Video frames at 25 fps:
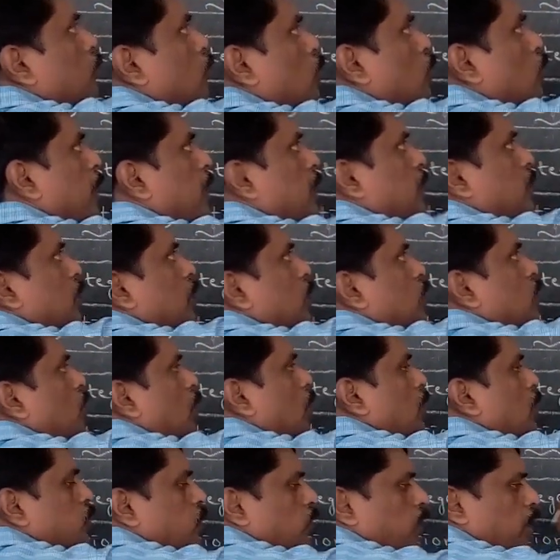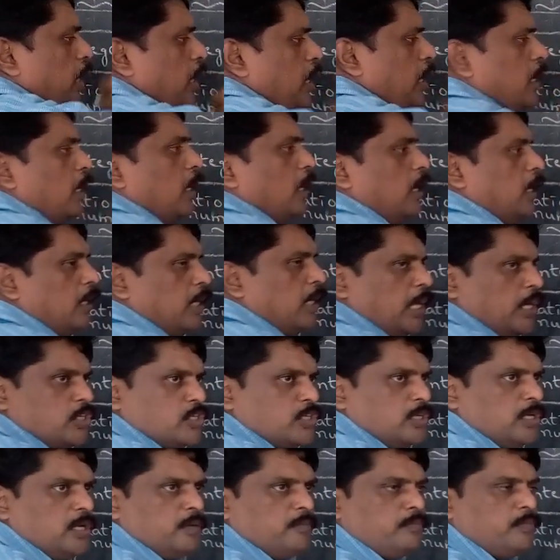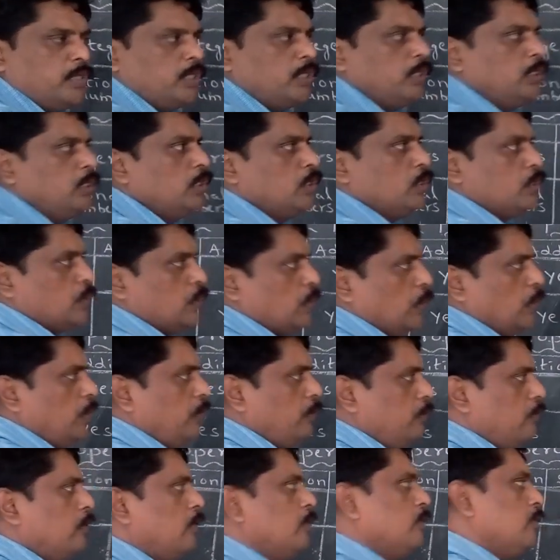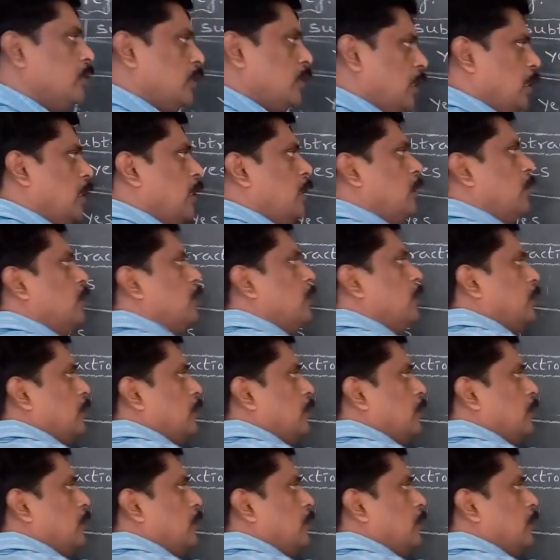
2 by 3 is also a rational number. So the